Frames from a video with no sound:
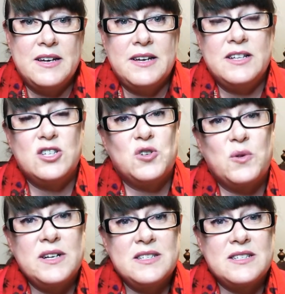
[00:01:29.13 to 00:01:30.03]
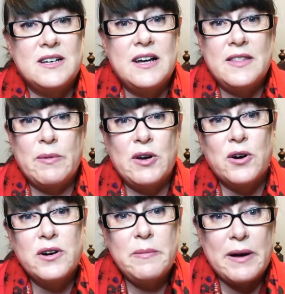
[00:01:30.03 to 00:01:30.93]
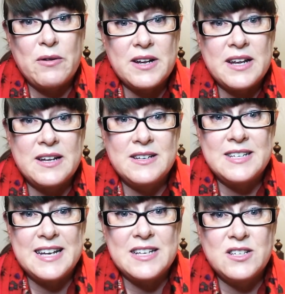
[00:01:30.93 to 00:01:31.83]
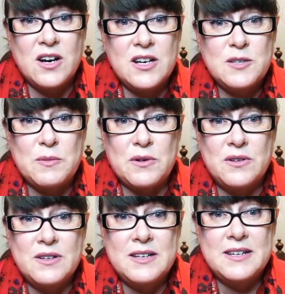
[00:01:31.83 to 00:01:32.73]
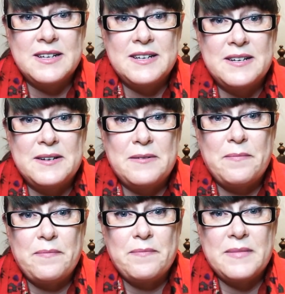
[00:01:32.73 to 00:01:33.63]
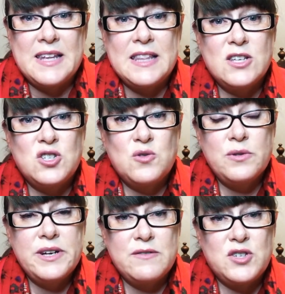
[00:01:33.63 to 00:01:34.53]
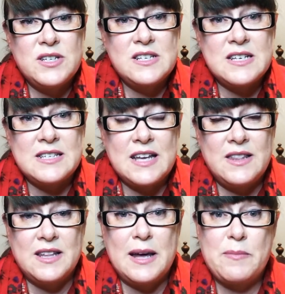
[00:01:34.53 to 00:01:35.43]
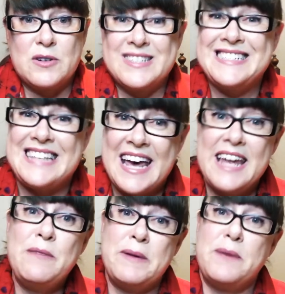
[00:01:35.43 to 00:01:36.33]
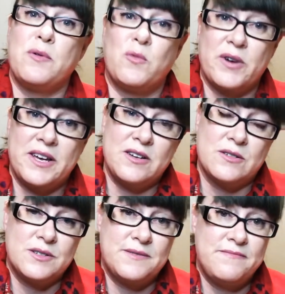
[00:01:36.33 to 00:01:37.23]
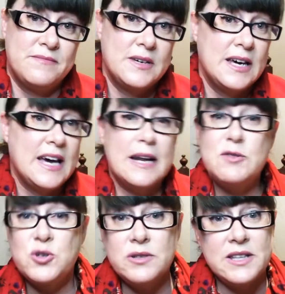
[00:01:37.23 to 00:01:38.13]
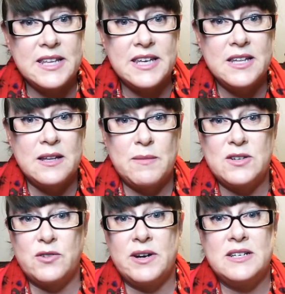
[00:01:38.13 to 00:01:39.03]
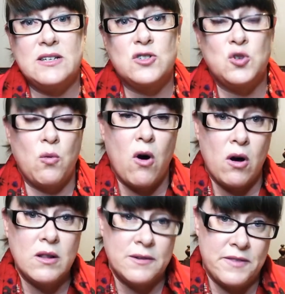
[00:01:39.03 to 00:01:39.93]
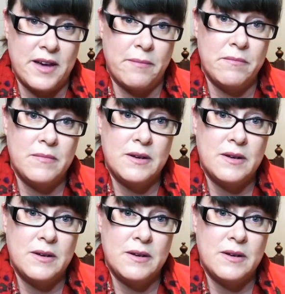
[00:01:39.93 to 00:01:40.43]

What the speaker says: It's a choice that we heard about in today's gospel. In the story of Jesus and the lepers, 10 people were healed. And I'm sure that the healing meant a great deal to all of them.